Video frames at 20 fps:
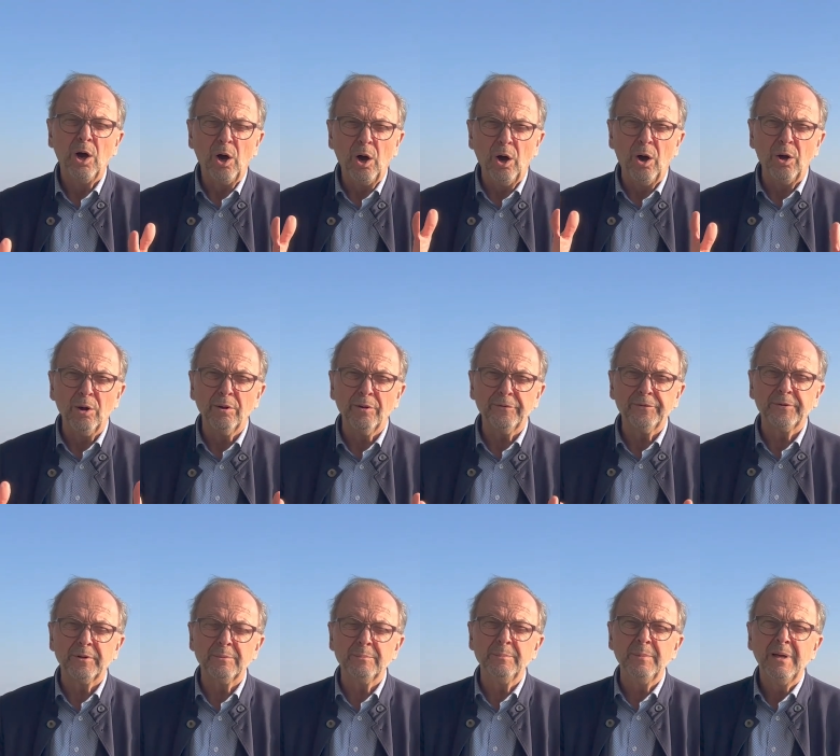all of
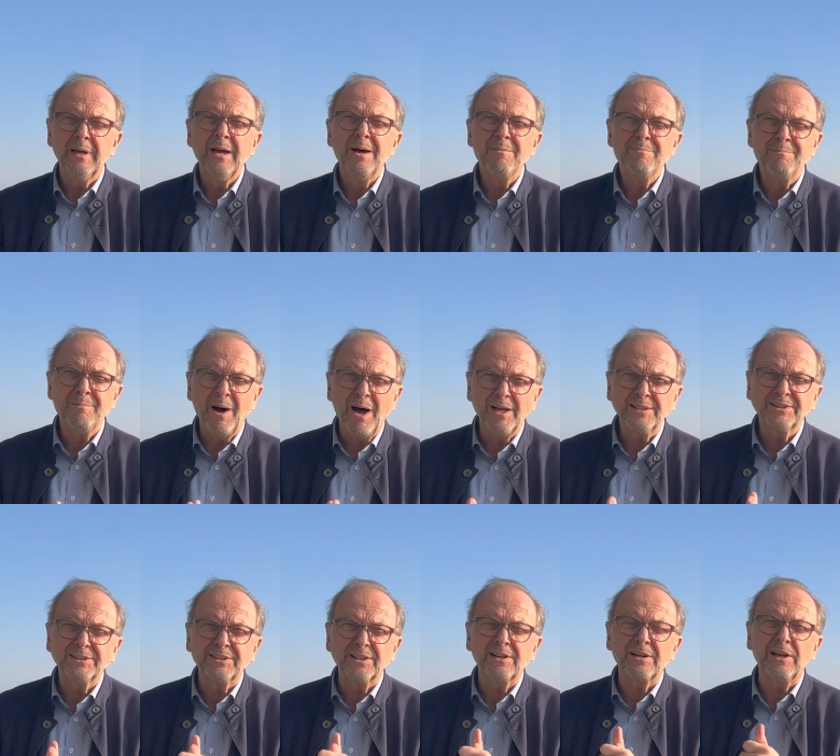them
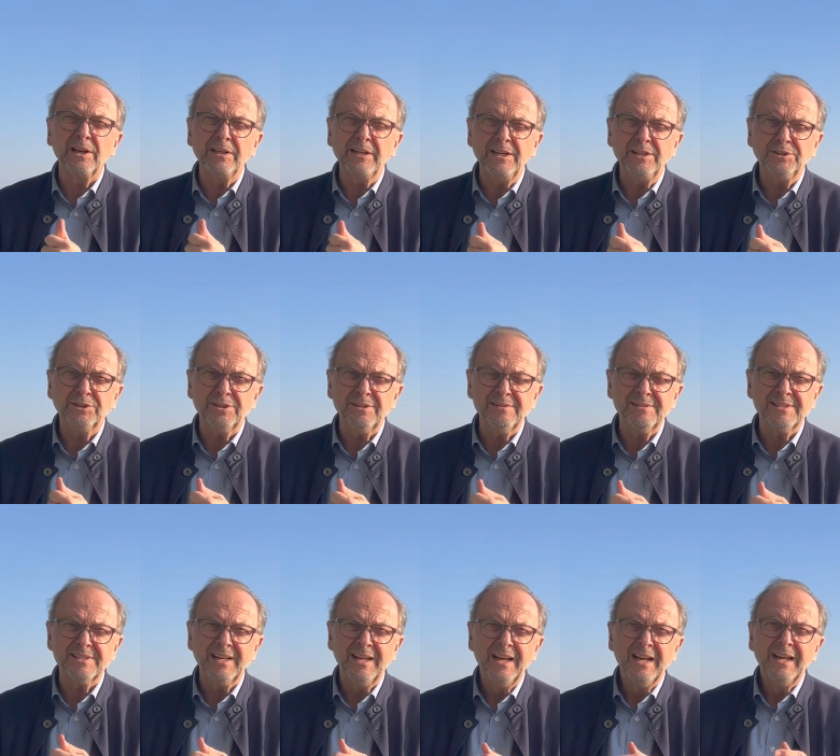master
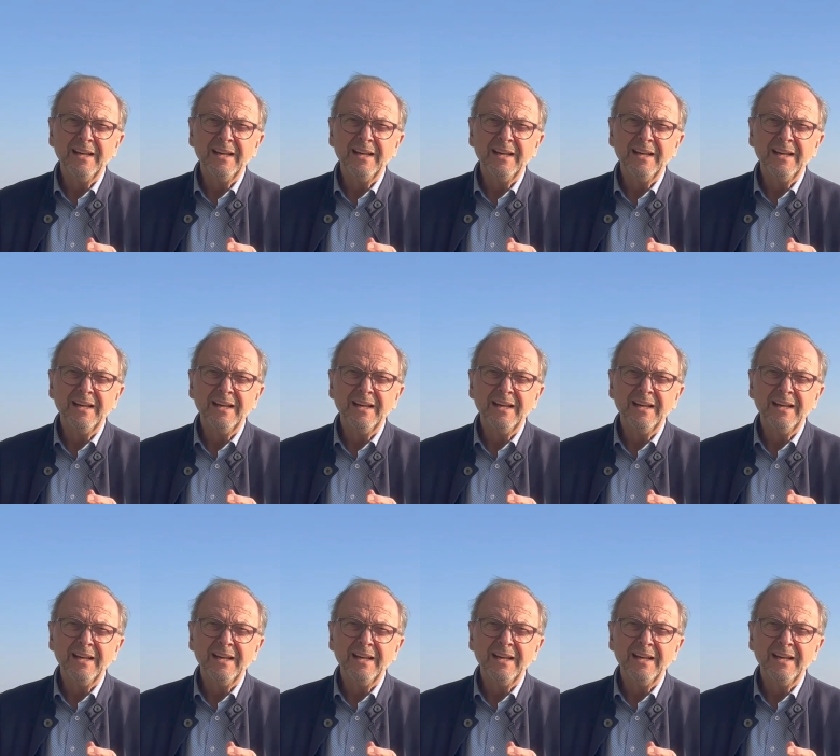clinicians,